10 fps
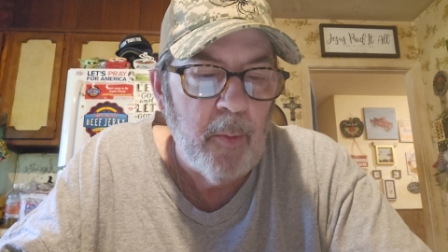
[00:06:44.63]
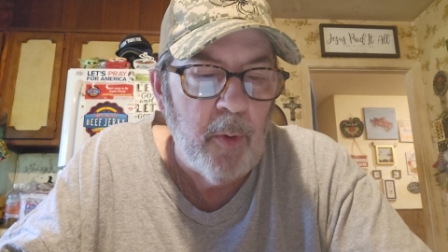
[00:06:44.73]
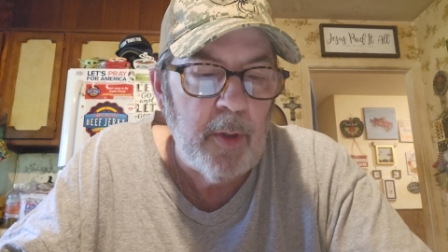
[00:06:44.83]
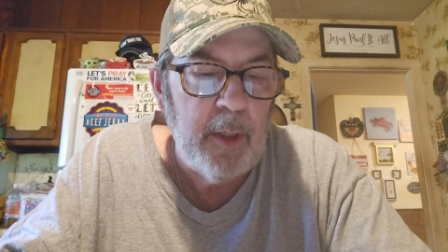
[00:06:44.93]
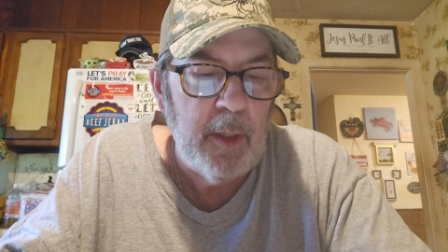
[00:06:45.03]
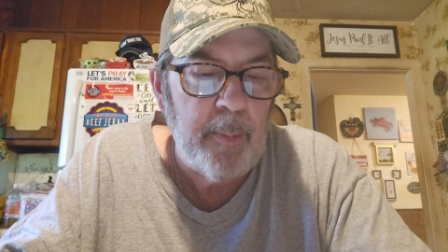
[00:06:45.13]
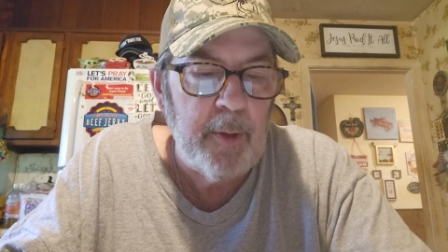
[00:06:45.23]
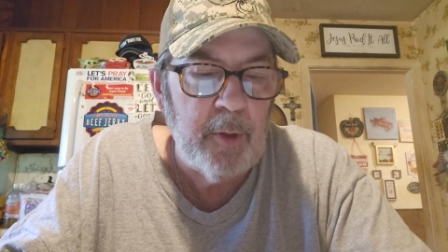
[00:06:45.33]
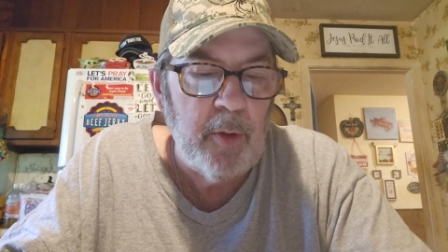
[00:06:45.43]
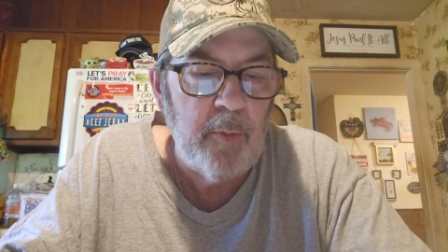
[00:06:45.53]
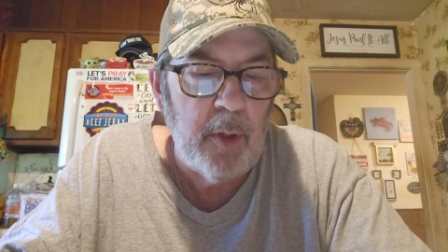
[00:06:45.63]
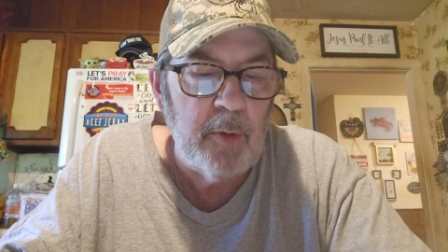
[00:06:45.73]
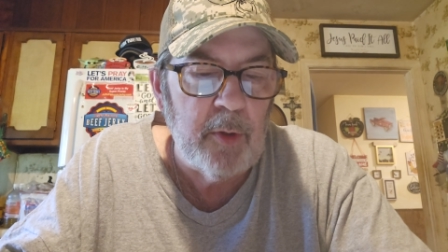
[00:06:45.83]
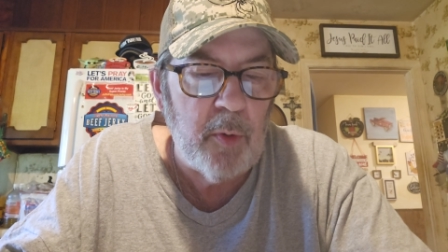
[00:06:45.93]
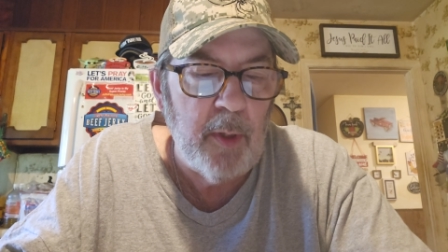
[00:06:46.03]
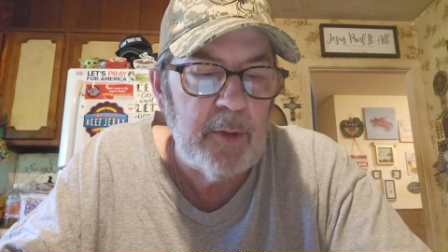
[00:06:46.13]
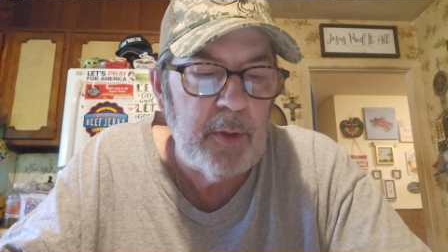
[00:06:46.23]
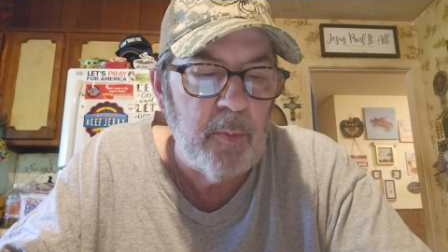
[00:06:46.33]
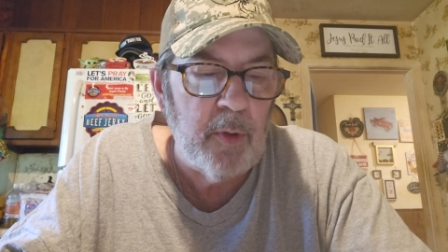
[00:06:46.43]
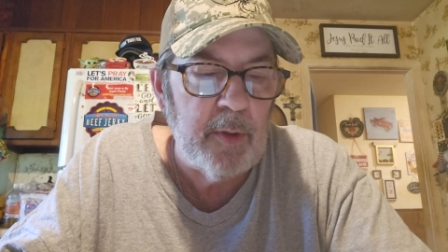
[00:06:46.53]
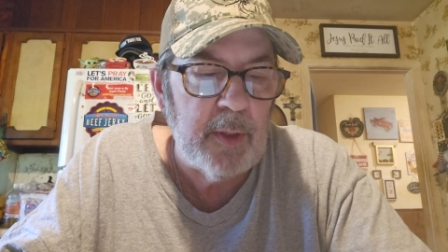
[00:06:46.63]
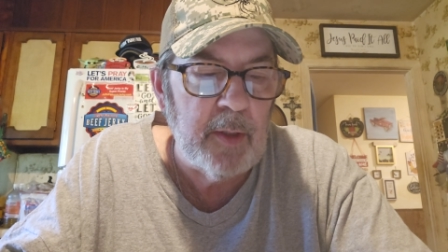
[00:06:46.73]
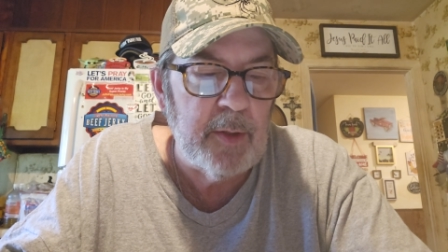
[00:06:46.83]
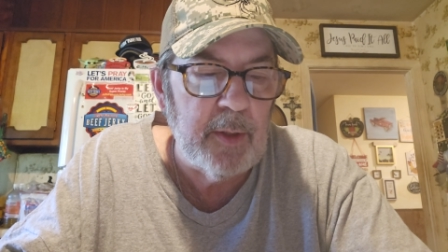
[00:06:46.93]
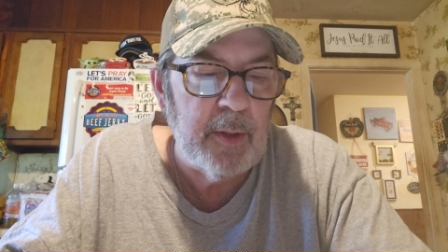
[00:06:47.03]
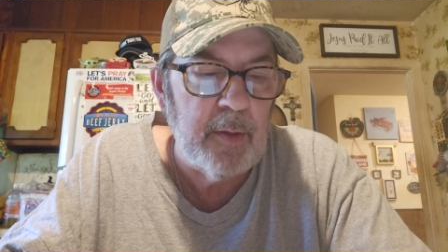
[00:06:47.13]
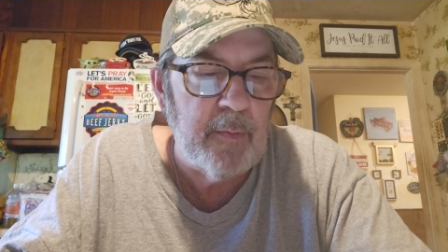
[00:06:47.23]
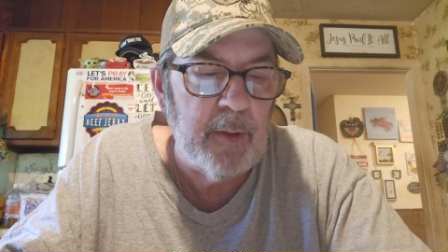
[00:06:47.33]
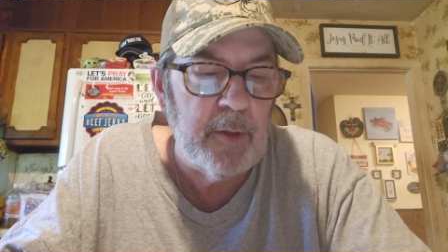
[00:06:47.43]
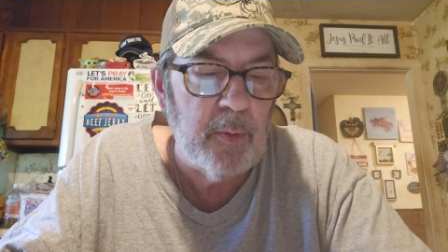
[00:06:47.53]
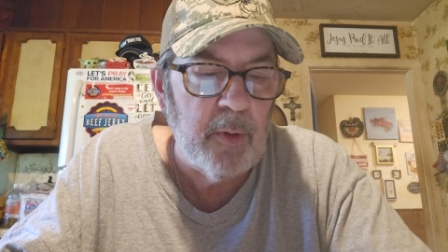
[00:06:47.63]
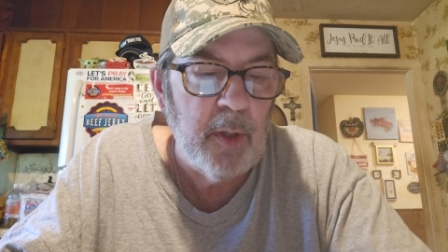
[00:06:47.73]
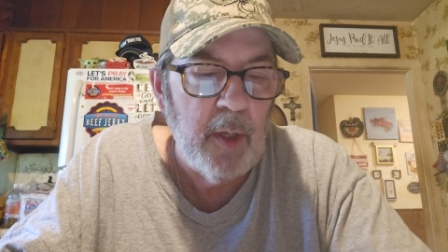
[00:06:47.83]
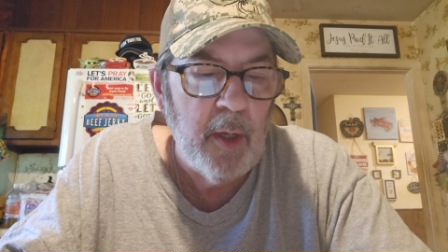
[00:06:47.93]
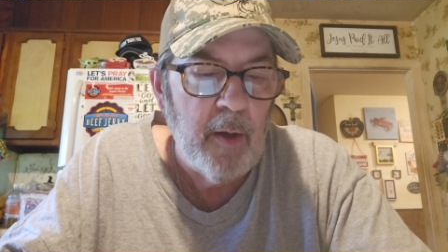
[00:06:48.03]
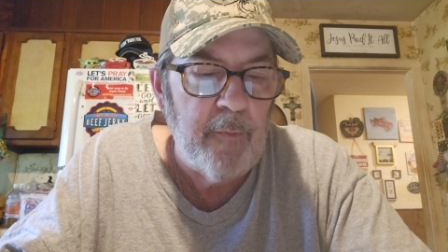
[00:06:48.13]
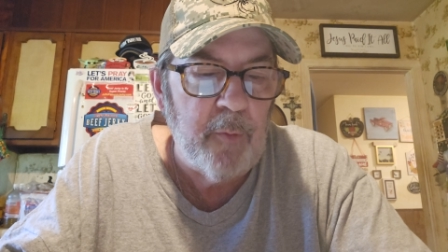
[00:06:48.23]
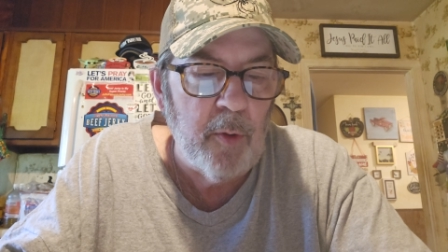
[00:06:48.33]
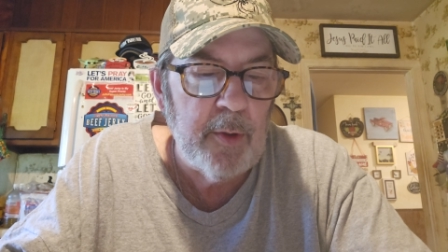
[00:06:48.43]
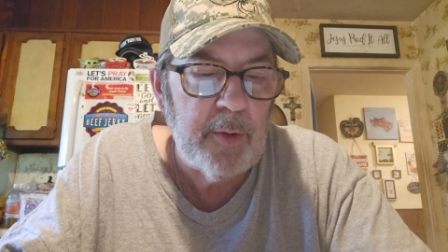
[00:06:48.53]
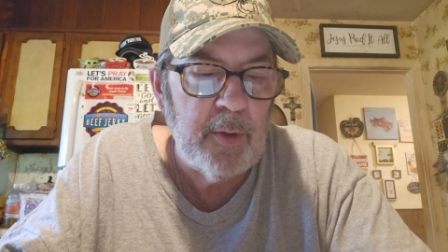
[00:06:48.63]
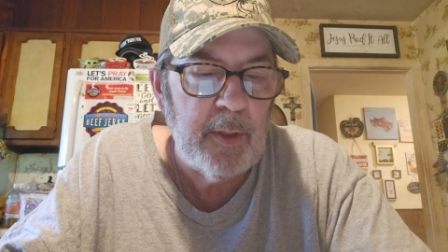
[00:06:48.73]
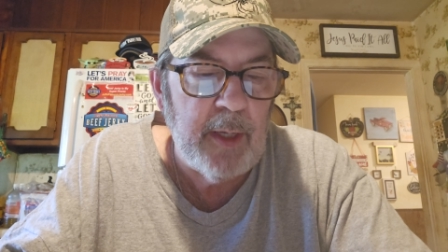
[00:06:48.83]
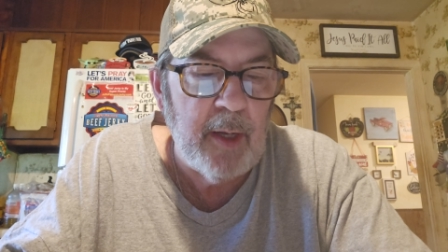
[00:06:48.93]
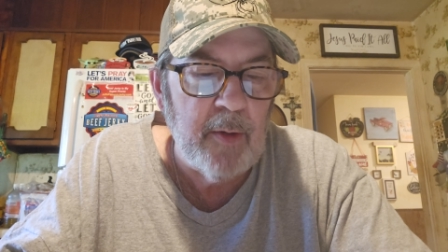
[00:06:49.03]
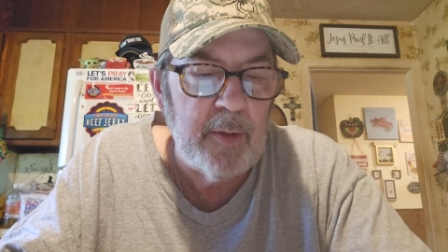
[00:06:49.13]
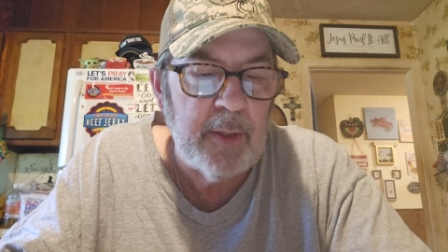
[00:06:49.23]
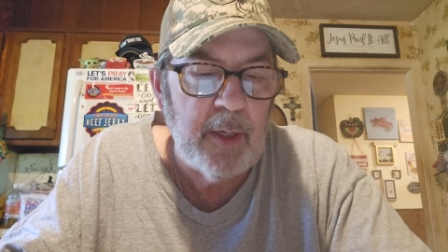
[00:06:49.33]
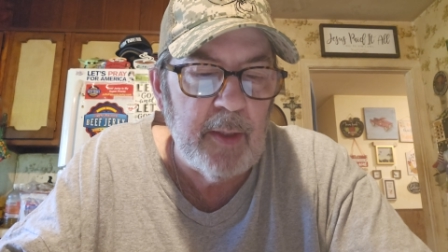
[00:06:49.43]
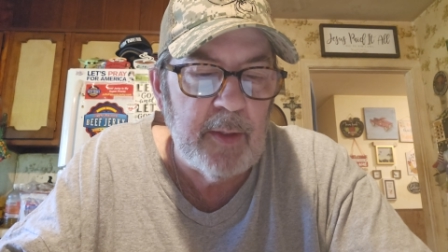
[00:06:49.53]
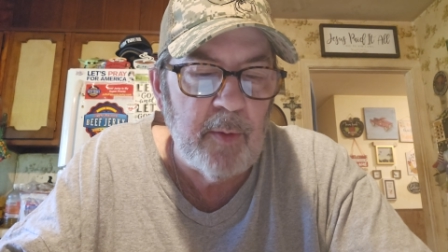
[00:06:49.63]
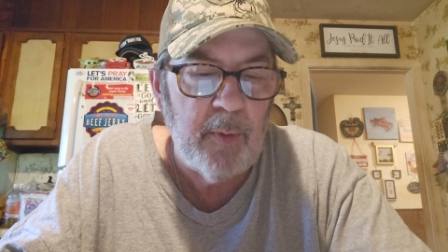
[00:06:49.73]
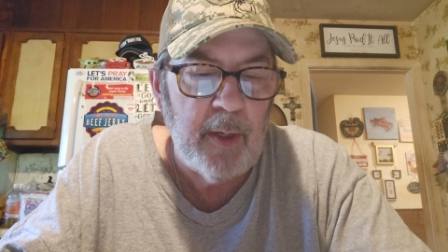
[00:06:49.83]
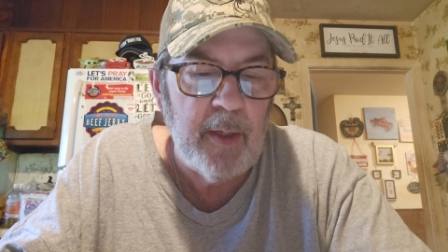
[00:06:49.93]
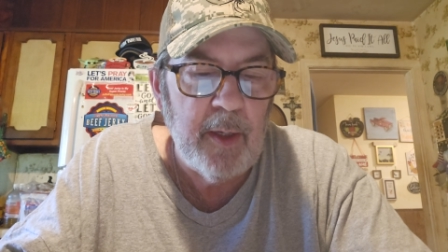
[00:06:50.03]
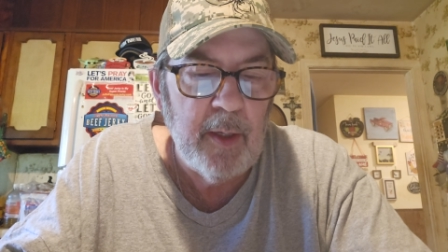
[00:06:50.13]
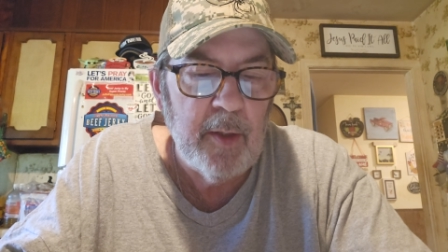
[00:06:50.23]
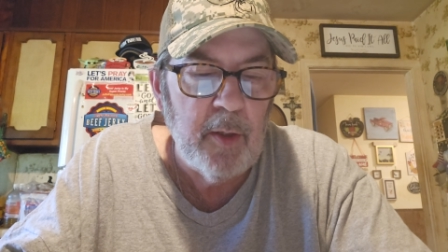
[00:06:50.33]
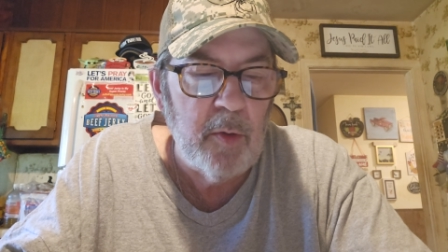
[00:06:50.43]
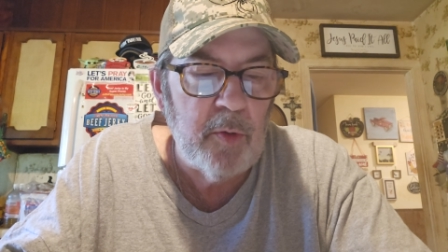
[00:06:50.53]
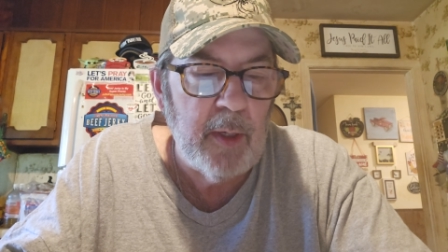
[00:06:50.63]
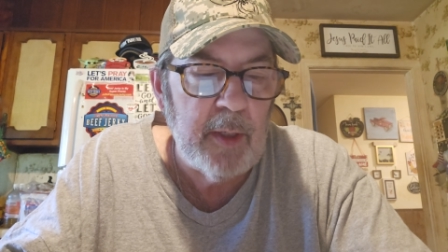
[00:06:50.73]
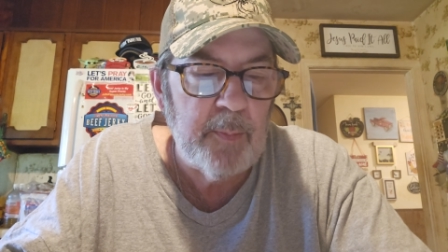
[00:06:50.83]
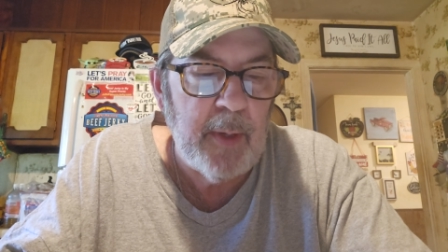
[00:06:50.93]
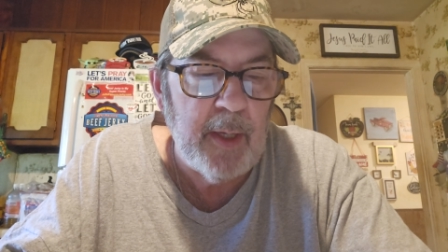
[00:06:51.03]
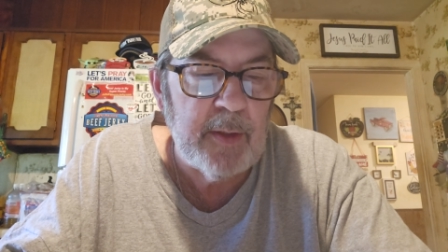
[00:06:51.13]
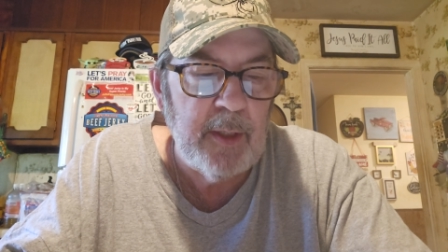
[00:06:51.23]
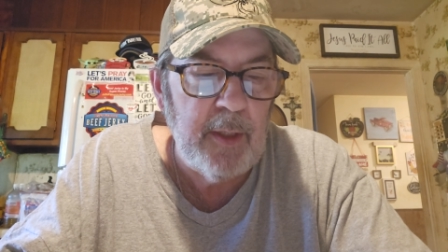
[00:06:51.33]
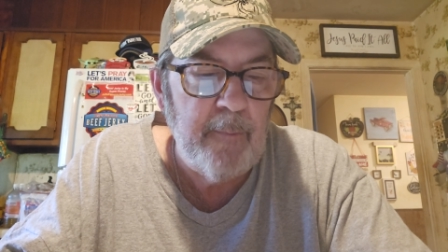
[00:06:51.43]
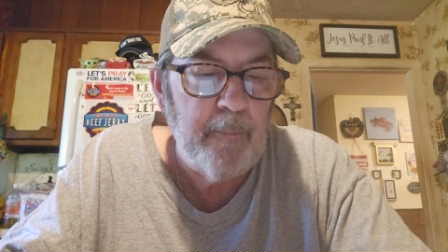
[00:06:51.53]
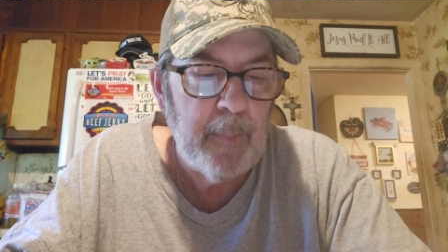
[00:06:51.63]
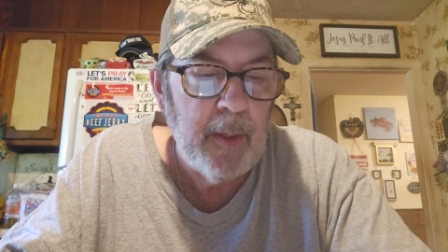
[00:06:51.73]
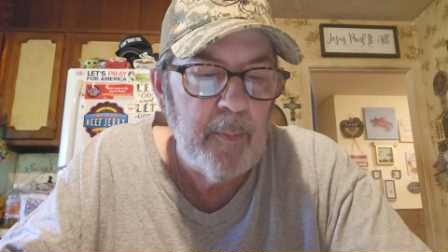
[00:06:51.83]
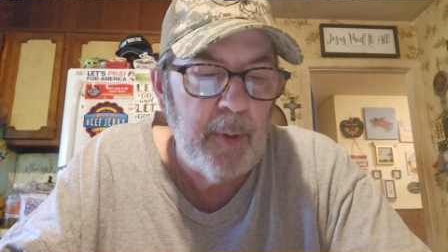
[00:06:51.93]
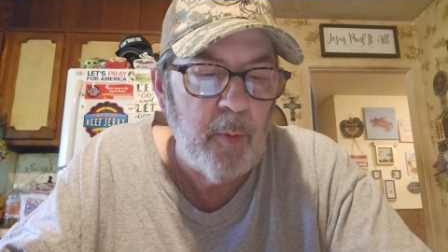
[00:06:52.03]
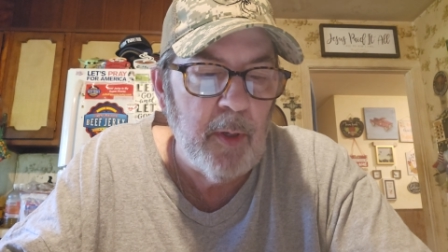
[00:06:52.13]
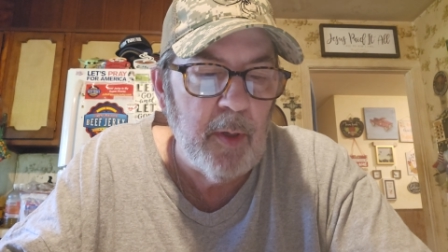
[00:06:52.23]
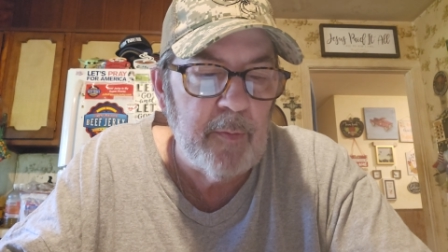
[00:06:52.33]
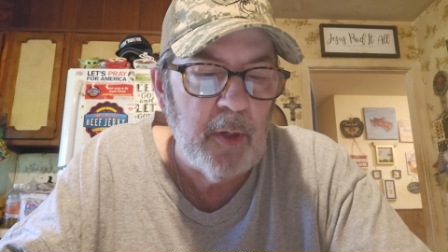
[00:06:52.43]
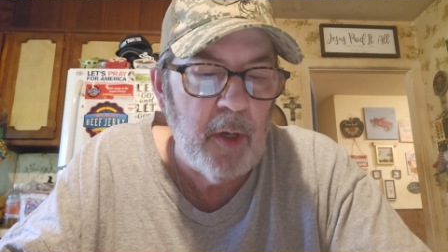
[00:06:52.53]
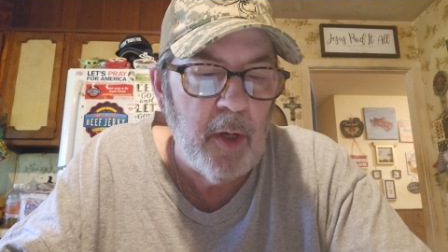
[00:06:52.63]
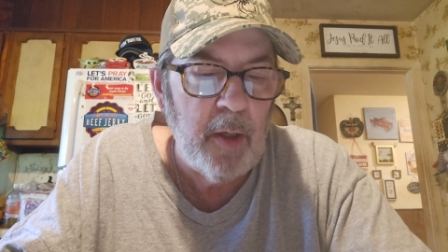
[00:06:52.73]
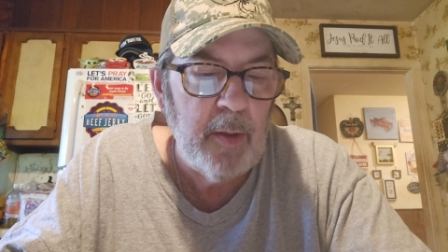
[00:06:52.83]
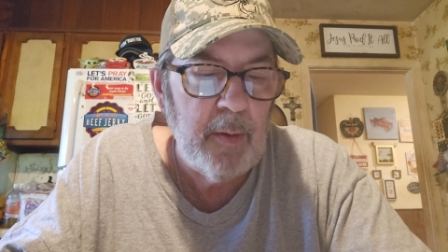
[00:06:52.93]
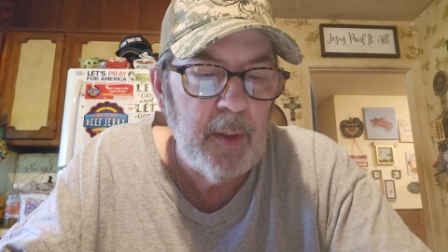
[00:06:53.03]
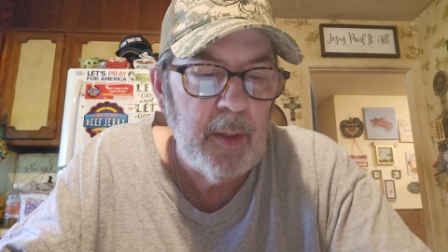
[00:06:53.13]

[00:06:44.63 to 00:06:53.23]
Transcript: Walking up a dirt road to question one such individual a forester encountered signs that read, no trespassing, beware of dog,